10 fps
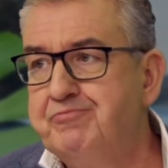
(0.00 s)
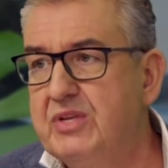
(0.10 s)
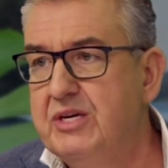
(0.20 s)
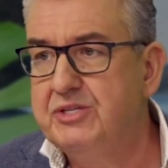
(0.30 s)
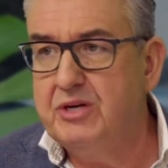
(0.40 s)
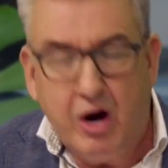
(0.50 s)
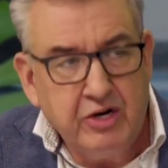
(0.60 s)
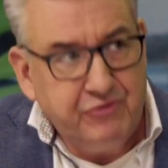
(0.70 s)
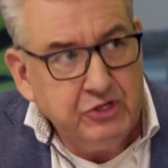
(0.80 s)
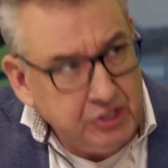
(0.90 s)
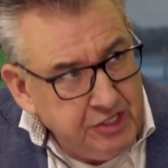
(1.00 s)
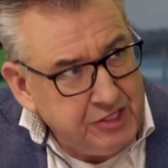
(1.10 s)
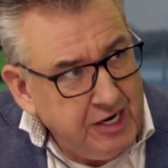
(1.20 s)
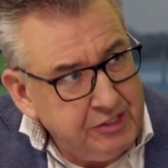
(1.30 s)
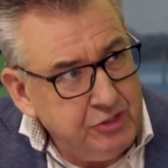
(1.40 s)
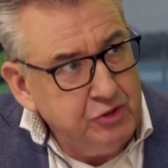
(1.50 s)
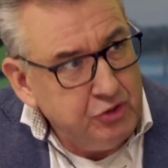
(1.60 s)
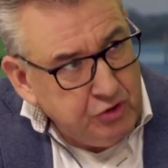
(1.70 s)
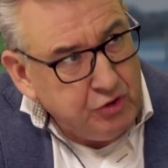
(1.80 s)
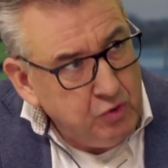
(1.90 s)
is an artificial
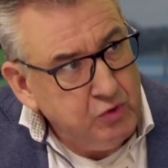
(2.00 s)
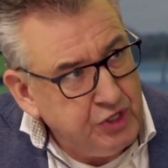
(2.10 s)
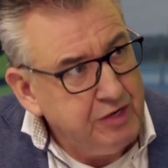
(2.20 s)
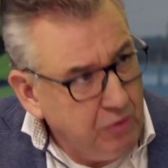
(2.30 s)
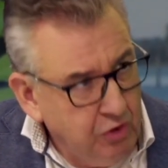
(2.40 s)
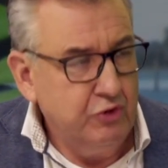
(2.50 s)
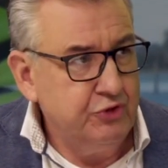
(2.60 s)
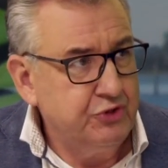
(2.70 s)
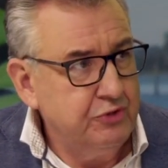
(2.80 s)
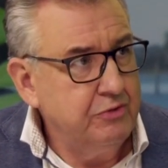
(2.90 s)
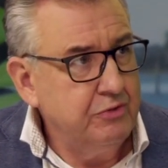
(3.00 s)
intelligence using models.